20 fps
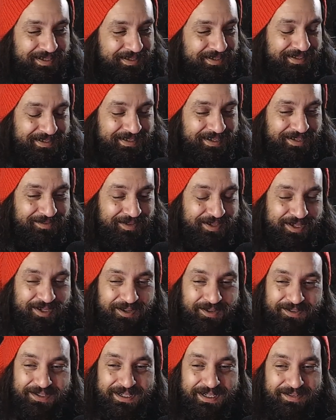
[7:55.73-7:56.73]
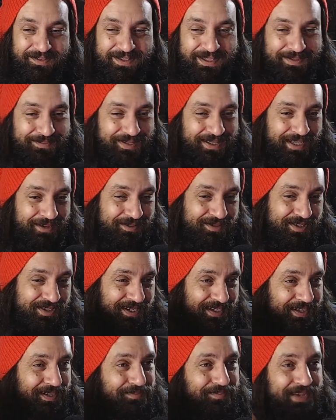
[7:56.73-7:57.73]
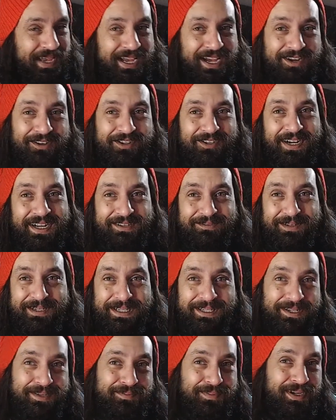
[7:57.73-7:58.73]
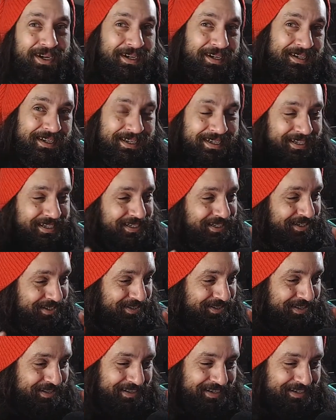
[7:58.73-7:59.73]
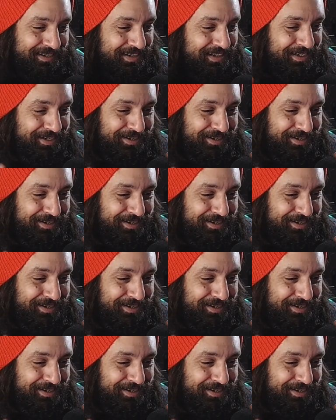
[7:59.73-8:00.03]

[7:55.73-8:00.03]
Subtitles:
every so often and everything. But that was like a power track where you combine just like the